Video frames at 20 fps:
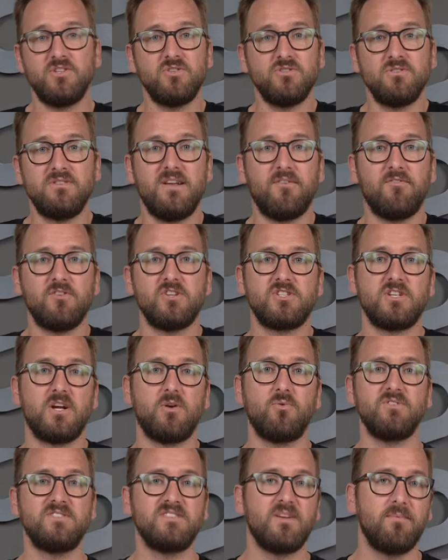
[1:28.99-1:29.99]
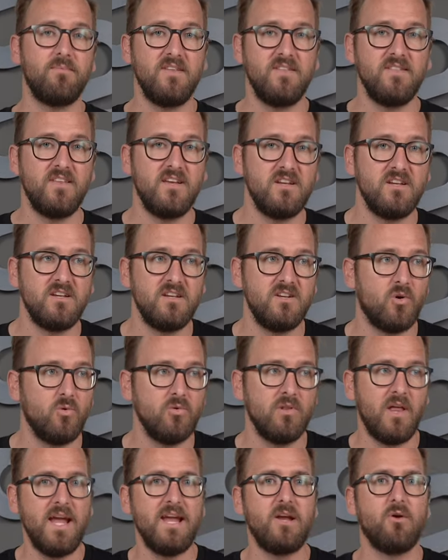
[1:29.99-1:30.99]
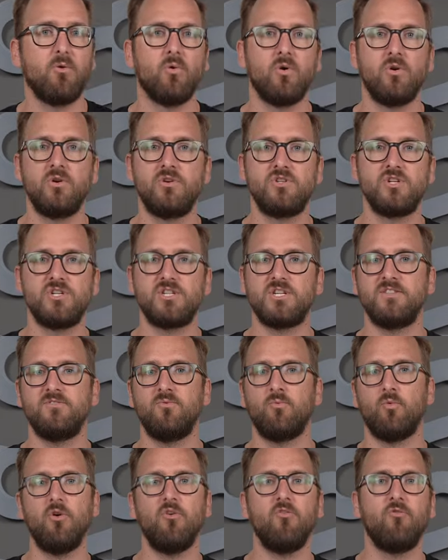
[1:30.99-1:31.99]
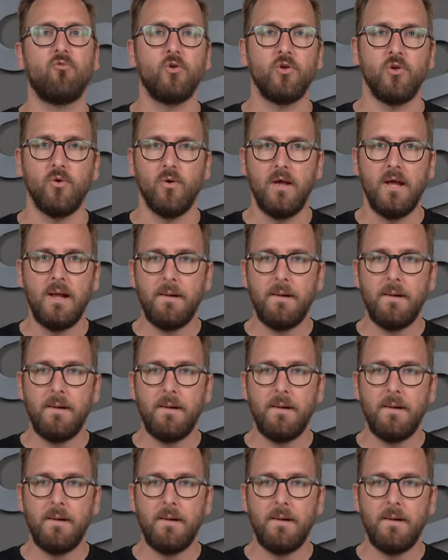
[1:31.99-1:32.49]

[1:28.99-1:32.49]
you're never stuck with something that you don't like or just doesn't work for you.